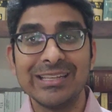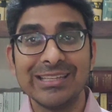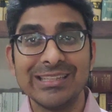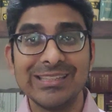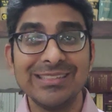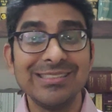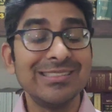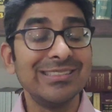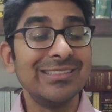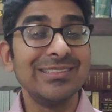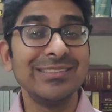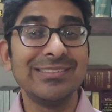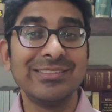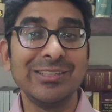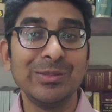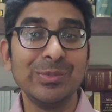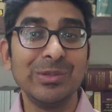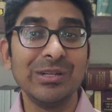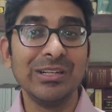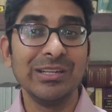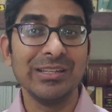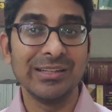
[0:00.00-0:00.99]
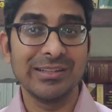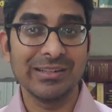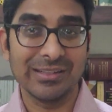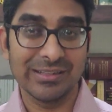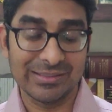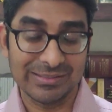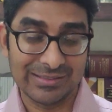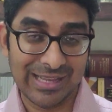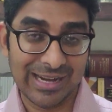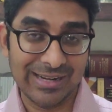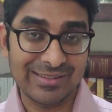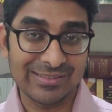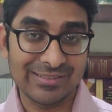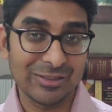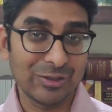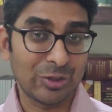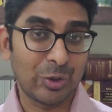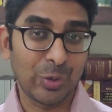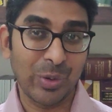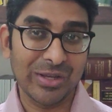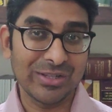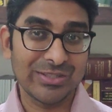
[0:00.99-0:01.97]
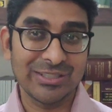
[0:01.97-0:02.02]
This is that is the
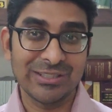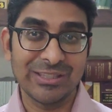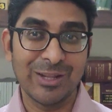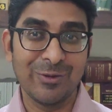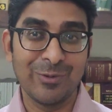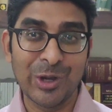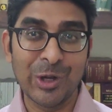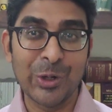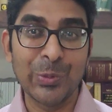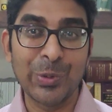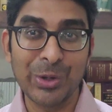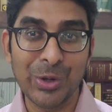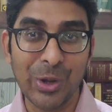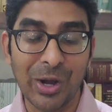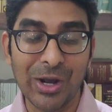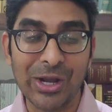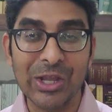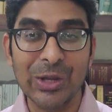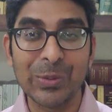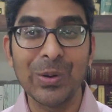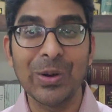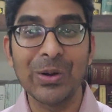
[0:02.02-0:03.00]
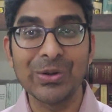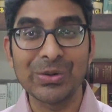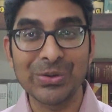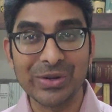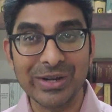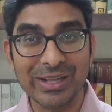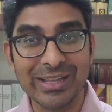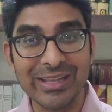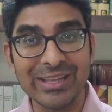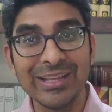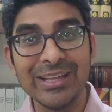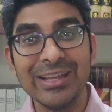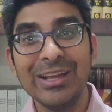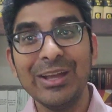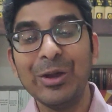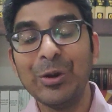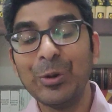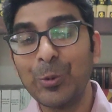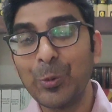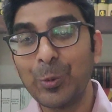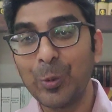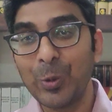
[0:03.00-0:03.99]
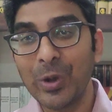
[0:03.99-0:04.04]
question that we're going to be talking about today.
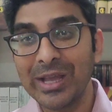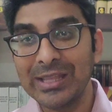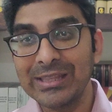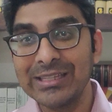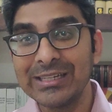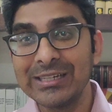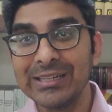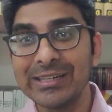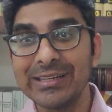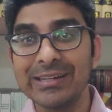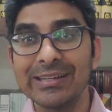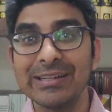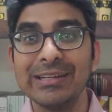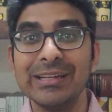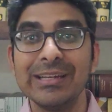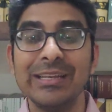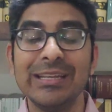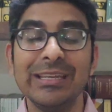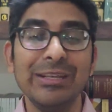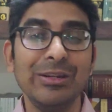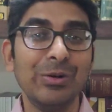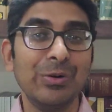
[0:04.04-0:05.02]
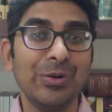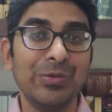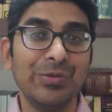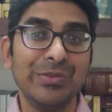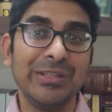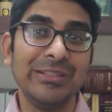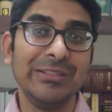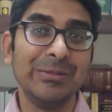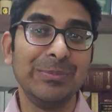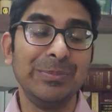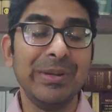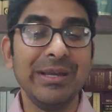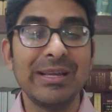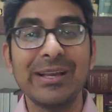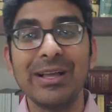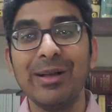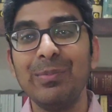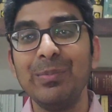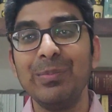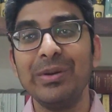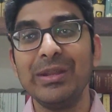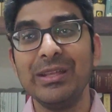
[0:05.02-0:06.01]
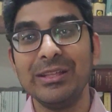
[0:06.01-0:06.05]
Whether, there's a big
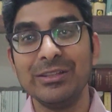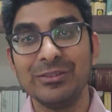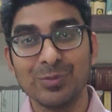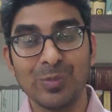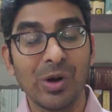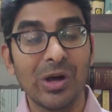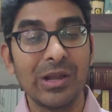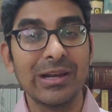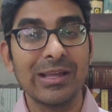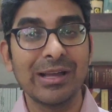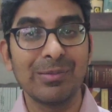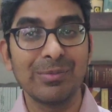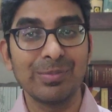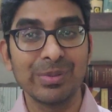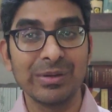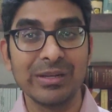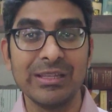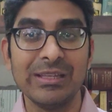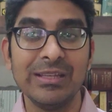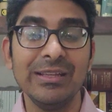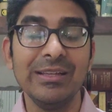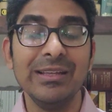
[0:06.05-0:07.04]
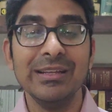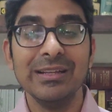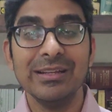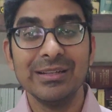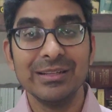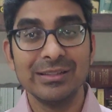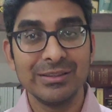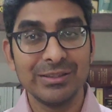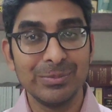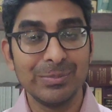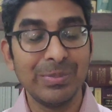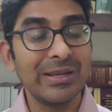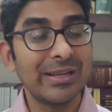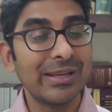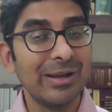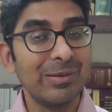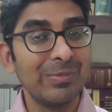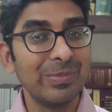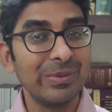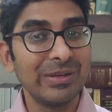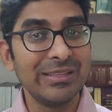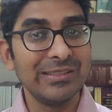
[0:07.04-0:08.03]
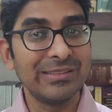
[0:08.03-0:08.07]
company, a small company, the big
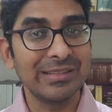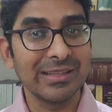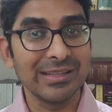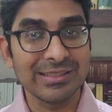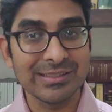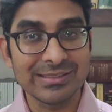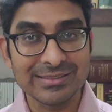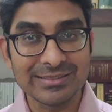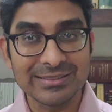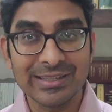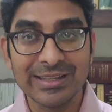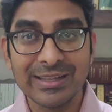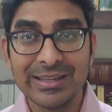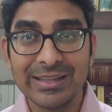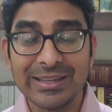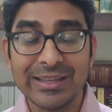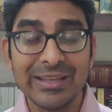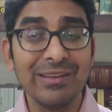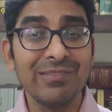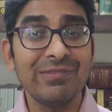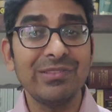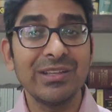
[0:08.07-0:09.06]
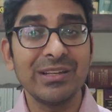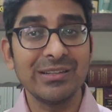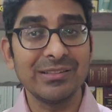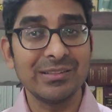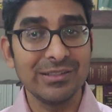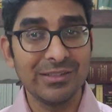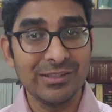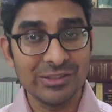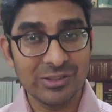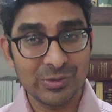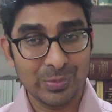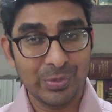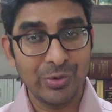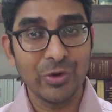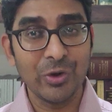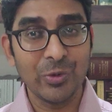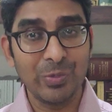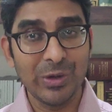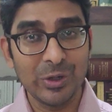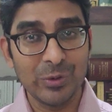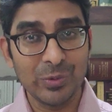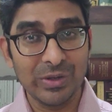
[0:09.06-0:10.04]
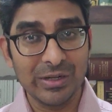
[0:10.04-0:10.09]
company says, if there is a dispute
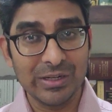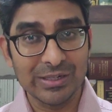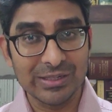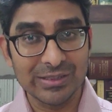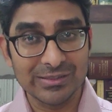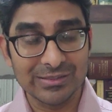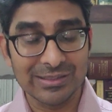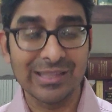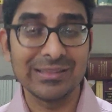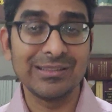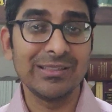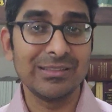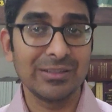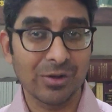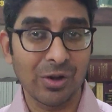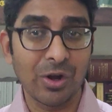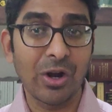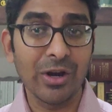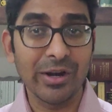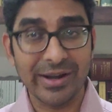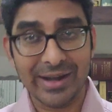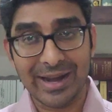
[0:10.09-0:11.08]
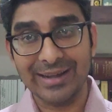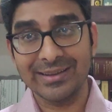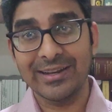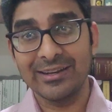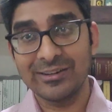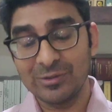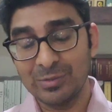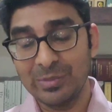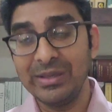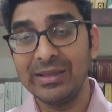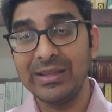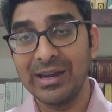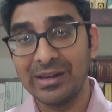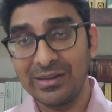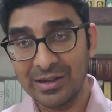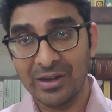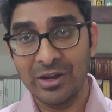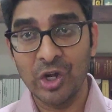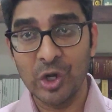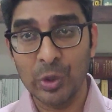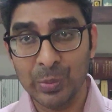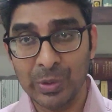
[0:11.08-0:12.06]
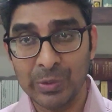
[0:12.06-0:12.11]
between us and there's a contract that is being
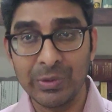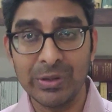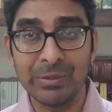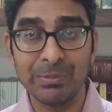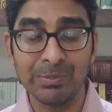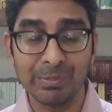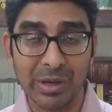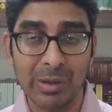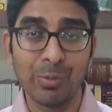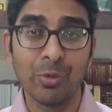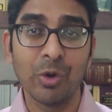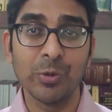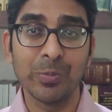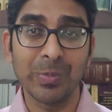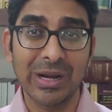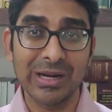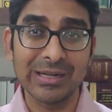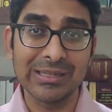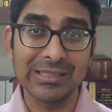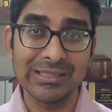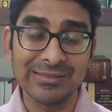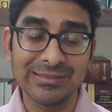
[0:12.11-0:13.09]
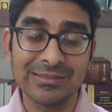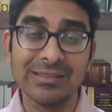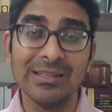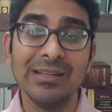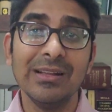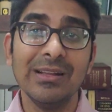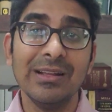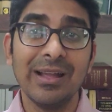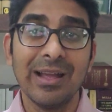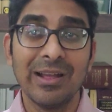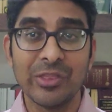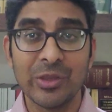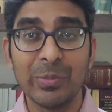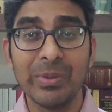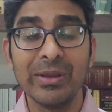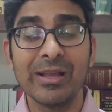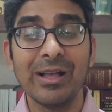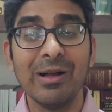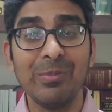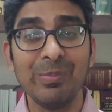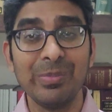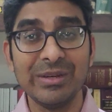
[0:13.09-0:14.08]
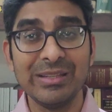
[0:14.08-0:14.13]
entered into by both parties, the
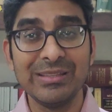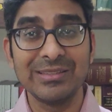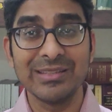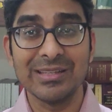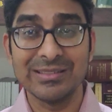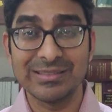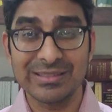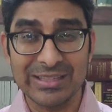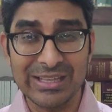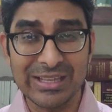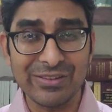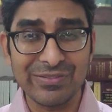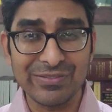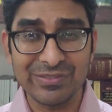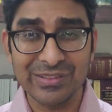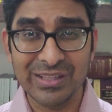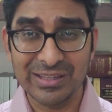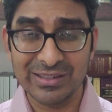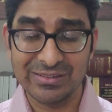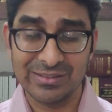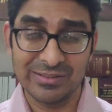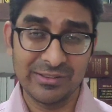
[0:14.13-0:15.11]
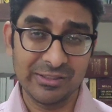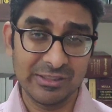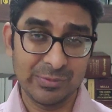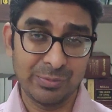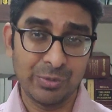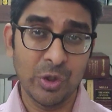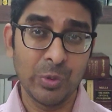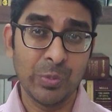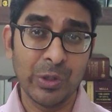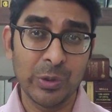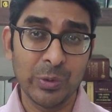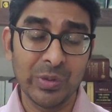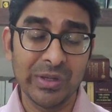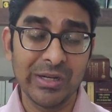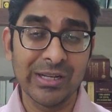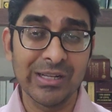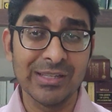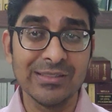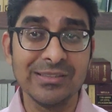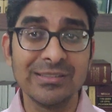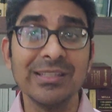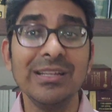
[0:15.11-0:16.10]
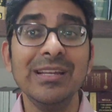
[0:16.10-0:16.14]
big company says, if there is a dispute between
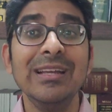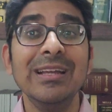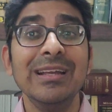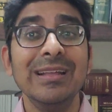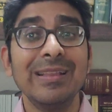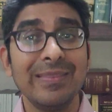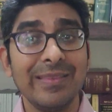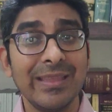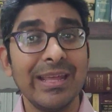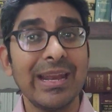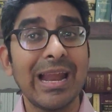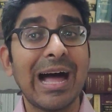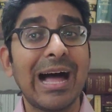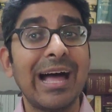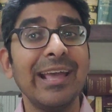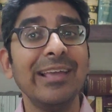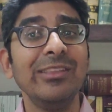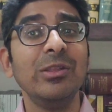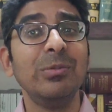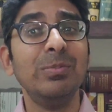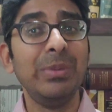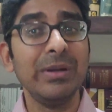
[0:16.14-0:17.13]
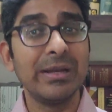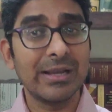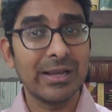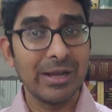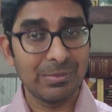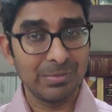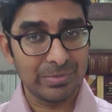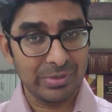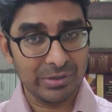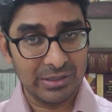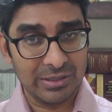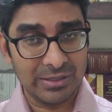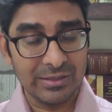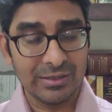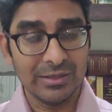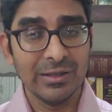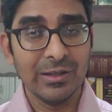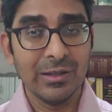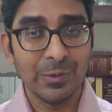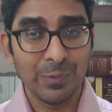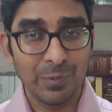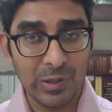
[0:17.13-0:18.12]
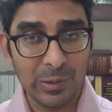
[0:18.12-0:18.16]
us, then I, the big company,
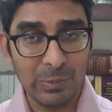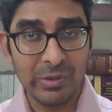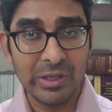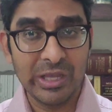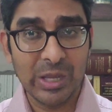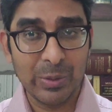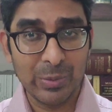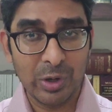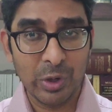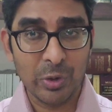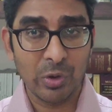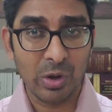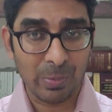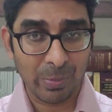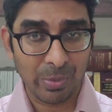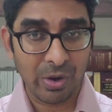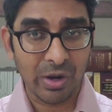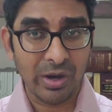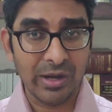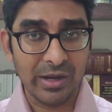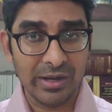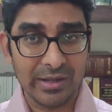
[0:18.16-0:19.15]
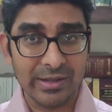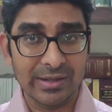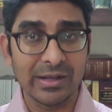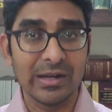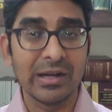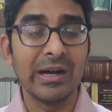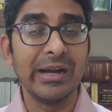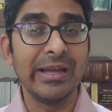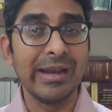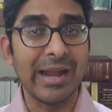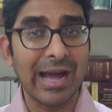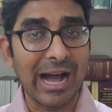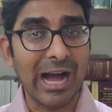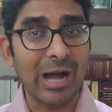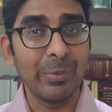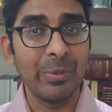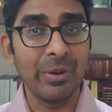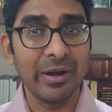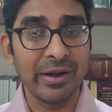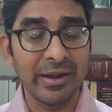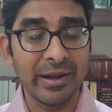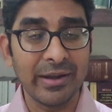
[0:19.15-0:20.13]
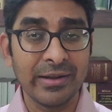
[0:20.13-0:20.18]
will be able to appoint an
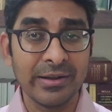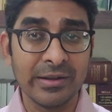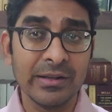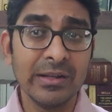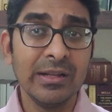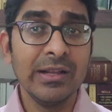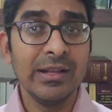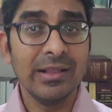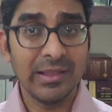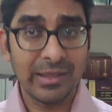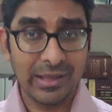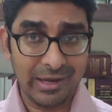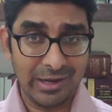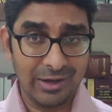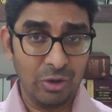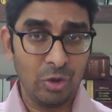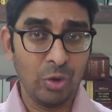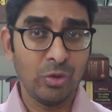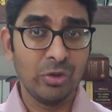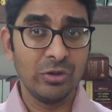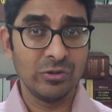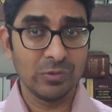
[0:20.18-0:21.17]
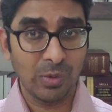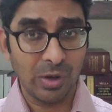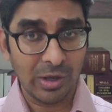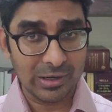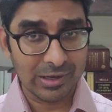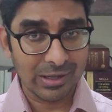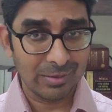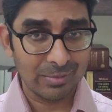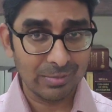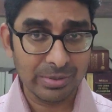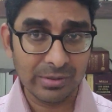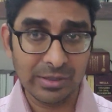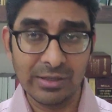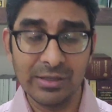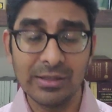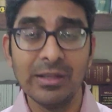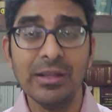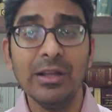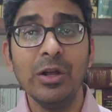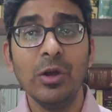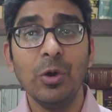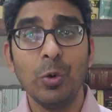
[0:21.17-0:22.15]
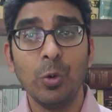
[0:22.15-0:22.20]
arbitrator, and you, the small company,
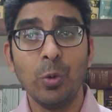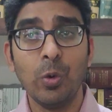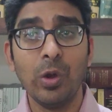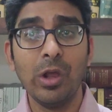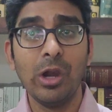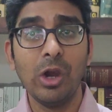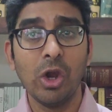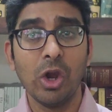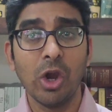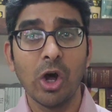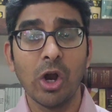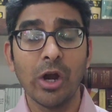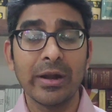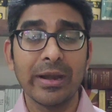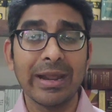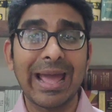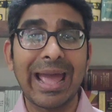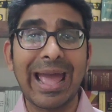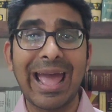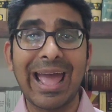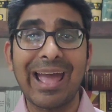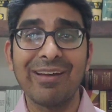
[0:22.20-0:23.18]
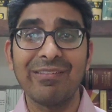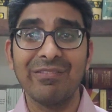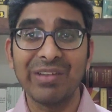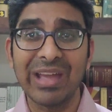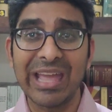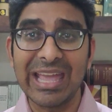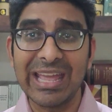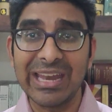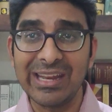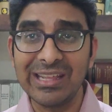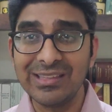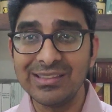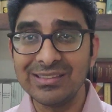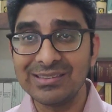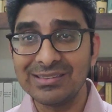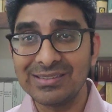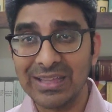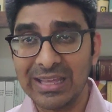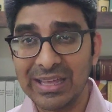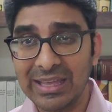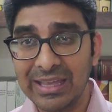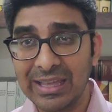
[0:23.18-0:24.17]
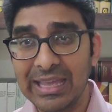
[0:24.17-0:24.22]
will not have any
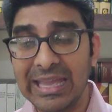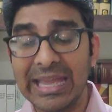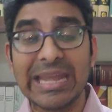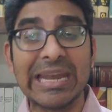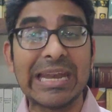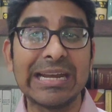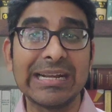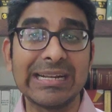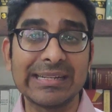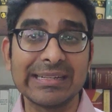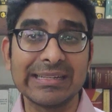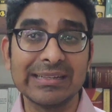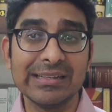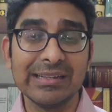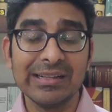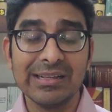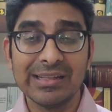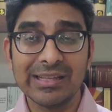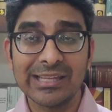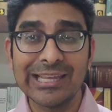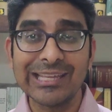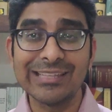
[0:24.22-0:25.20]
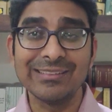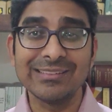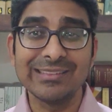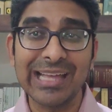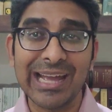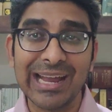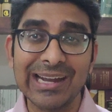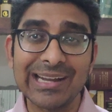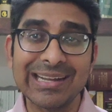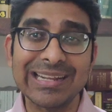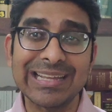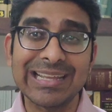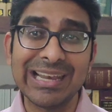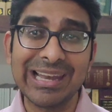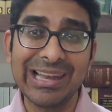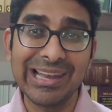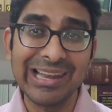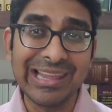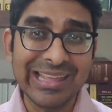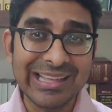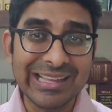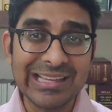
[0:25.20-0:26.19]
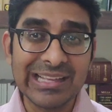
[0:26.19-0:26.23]
say in it. Is that
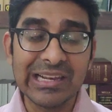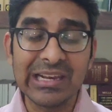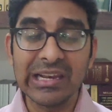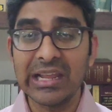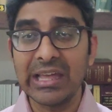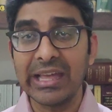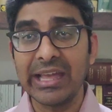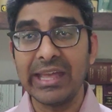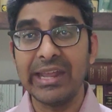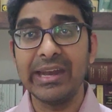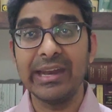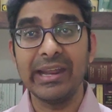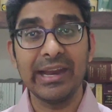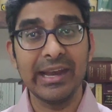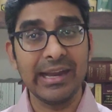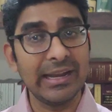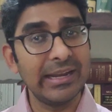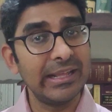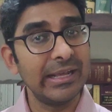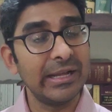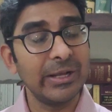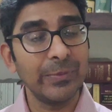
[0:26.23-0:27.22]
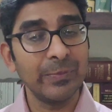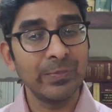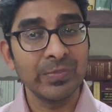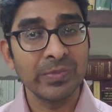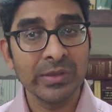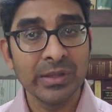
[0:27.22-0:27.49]
legal in India?